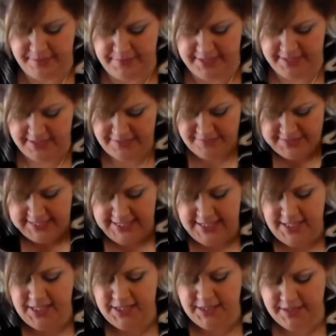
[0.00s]
I might have to
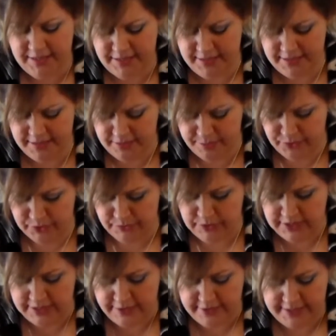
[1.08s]
get a little more
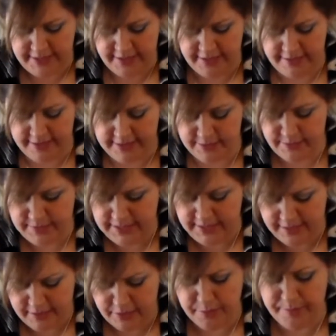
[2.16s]
water in here as we
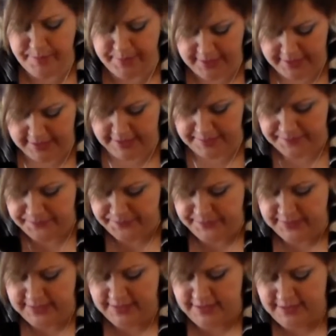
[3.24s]
go, but
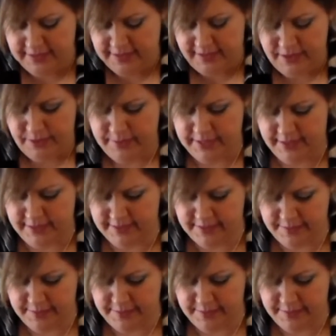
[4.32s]
I don't want